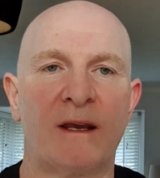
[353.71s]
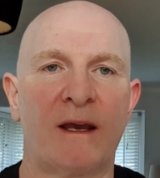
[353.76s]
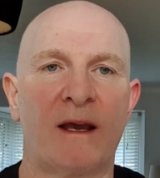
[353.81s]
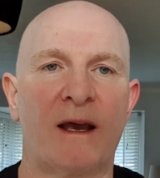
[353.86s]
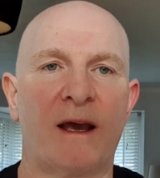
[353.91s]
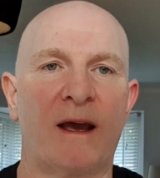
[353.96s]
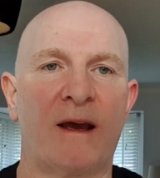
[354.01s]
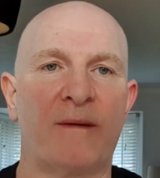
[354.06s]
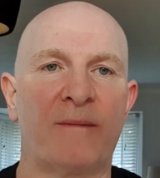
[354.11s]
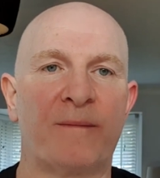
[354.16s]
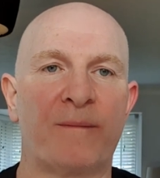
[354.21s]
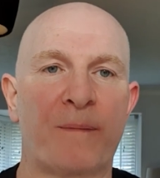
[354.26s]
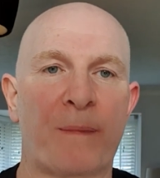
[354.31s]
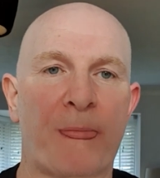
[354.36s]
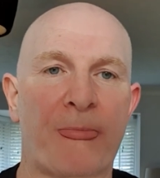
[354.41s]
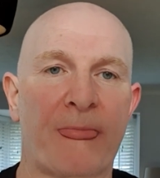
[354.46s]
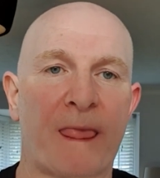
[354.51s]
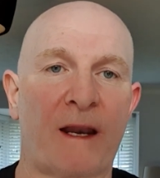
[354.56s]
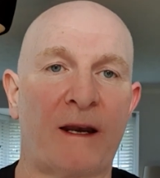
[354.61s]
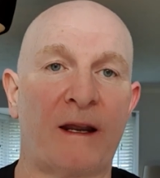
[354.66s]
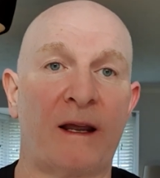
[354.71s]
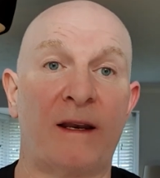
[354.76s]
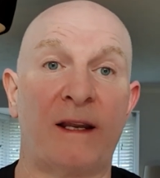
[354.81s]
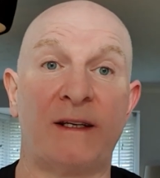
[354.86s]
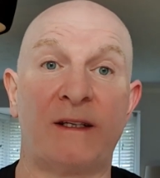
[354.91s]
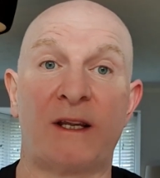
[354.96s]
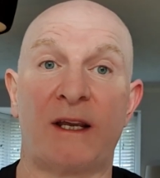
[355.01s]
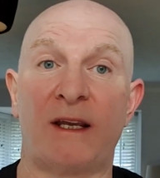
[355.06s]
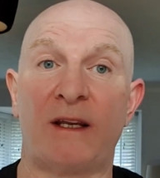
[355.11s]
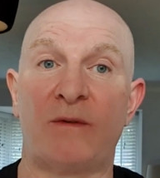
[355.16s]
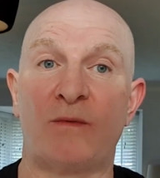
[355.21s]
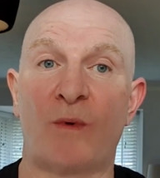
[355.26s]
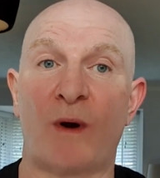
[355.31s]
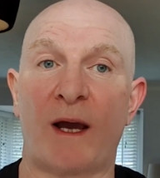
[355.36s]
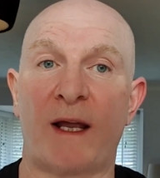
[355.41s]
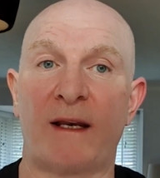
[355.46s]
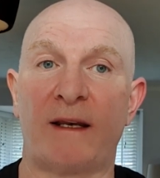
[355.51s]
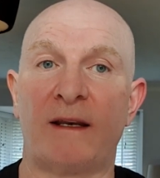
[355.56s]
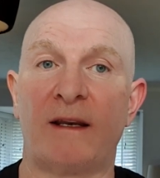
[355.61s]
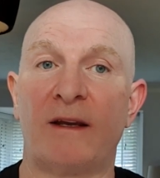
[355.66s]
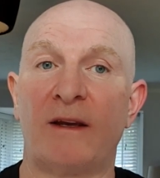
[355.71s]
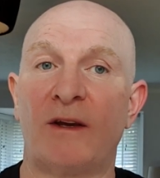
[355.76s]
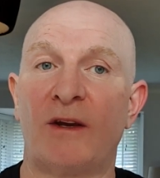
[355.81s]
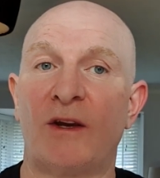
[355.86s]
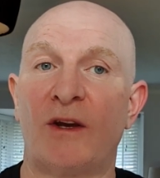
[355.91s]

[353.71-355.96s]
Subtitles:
and indeed when